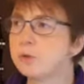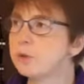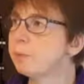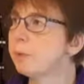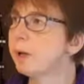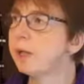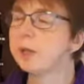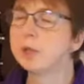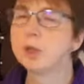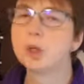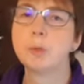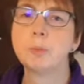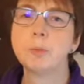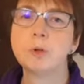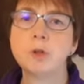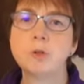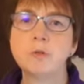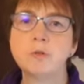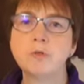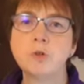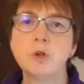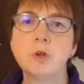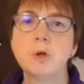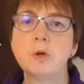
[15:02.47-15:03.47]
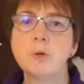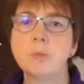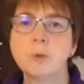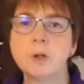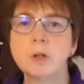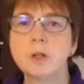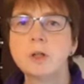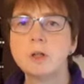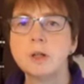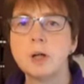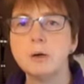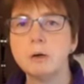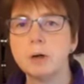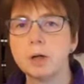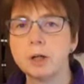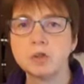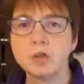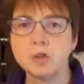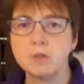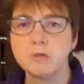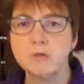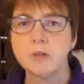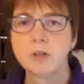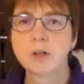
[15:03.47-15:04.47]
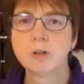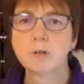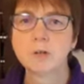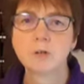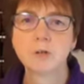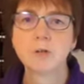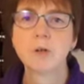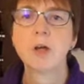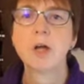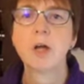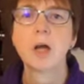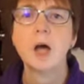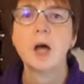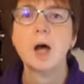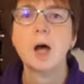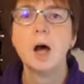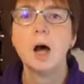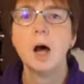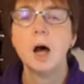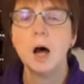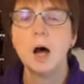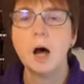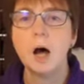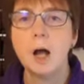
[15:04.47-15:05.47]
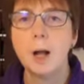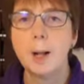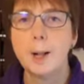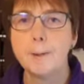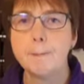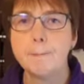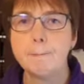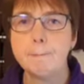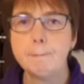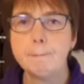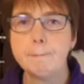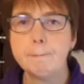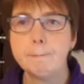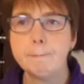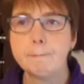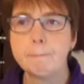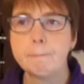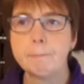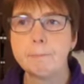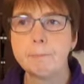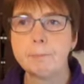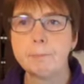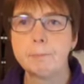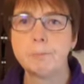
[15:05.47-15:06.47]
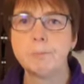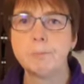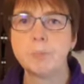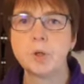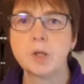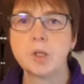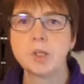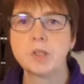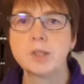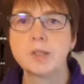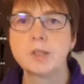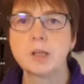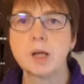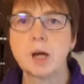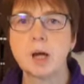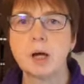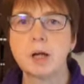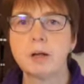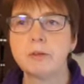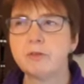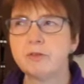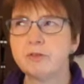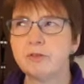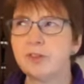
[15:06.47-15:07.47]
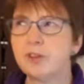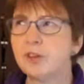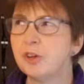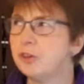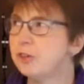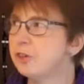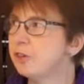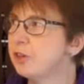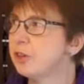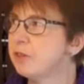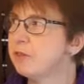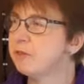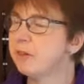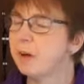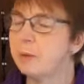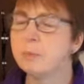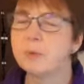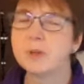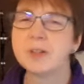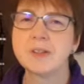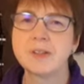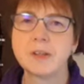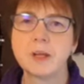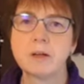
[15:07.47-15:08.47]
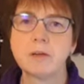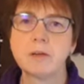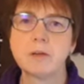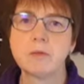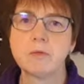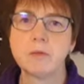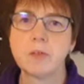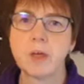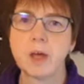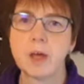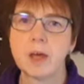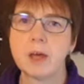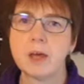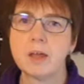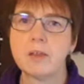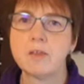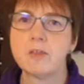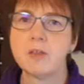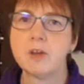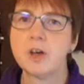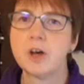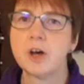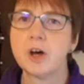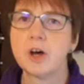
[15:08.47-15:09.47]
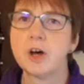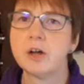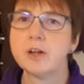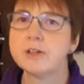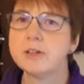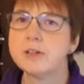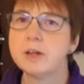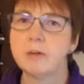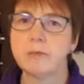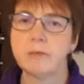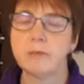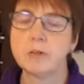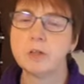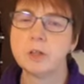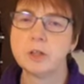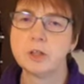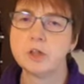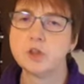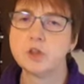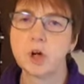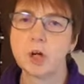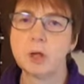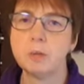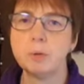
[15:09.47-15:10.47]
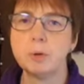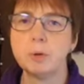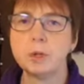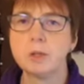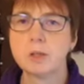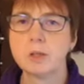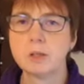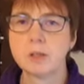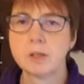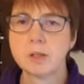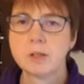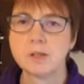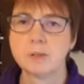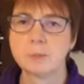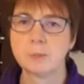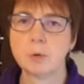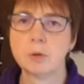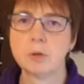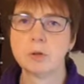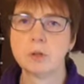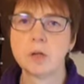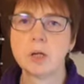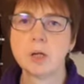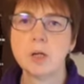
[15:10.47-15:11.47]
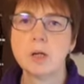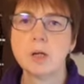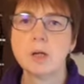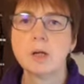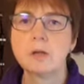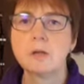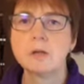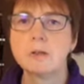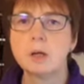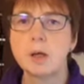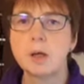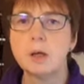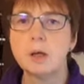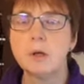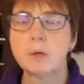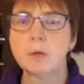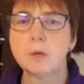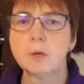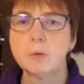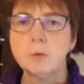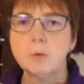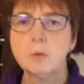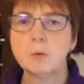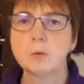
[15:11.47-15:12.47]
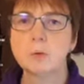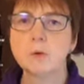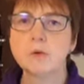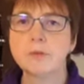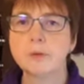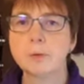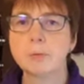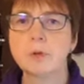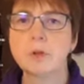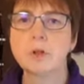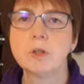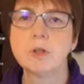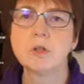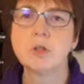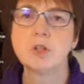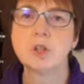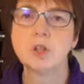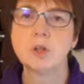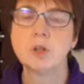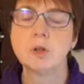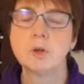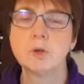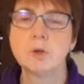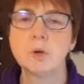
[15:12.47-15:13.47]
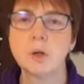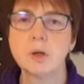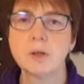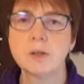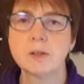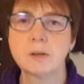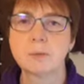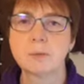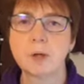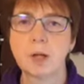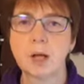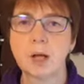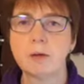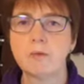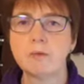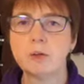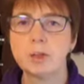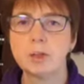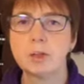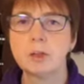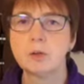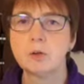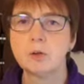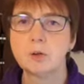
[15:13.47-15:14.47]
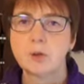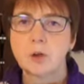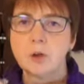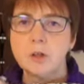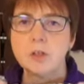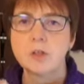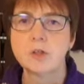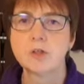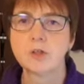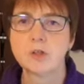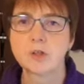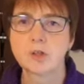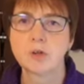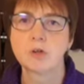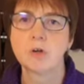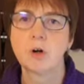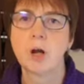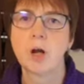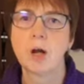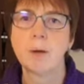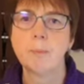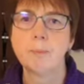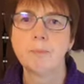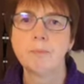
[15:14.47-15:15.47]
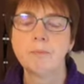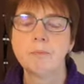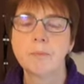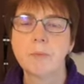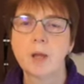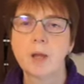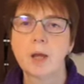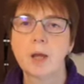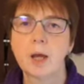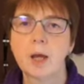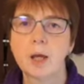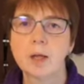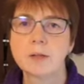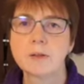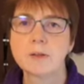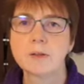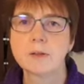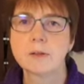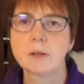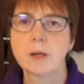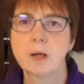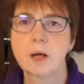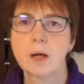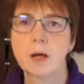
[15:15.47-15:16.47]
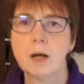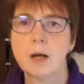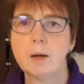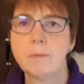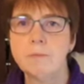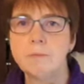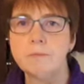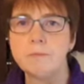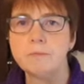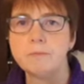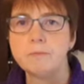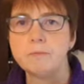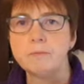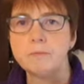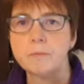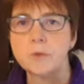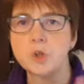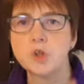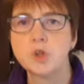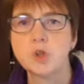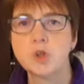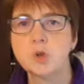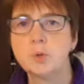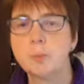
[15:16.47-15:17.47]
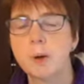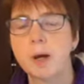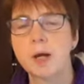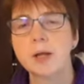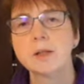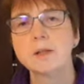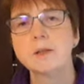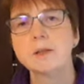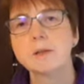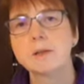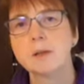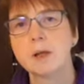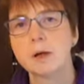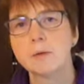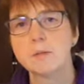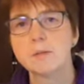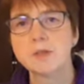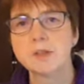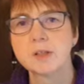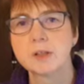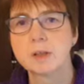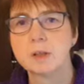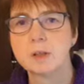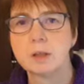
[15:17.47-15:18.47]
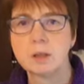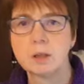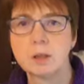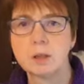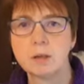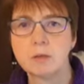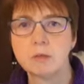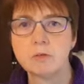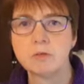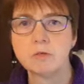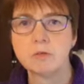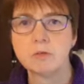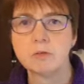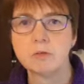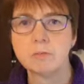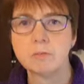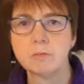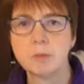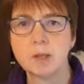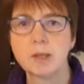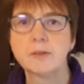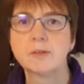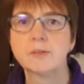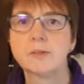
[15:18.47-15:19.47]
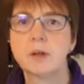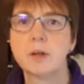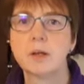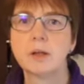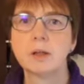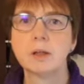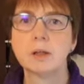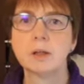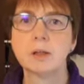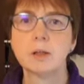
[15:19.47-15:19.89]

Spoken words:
about the cupboard of doom, and I know how she feels. But I've gotten other fabrics out of there that are definitely drapier than this one. So what I'm going to do is I'm going to have a little look on Instagram at the two patterns that I was thinking of mixing,